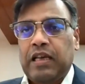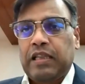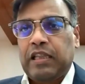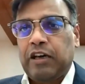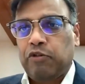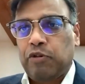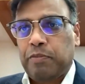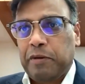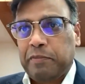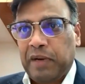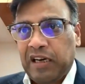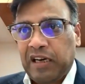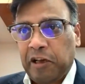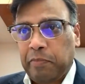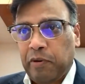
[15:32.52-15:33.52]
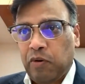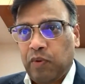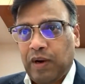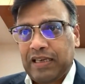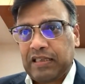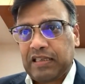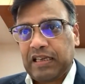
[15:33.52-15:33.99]
There would be multiple
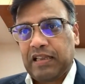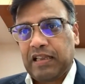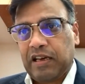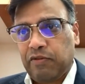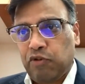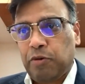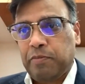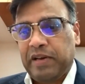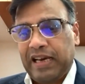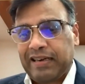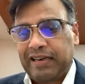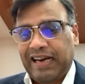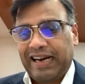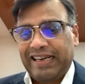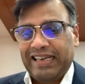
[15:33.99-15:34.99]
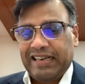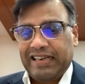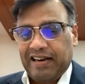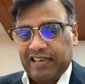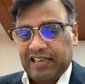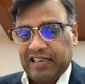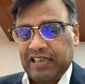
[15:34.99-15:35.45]
ones, and there would be a credit
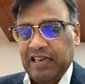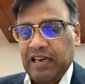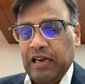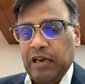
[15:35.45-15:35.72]
risk.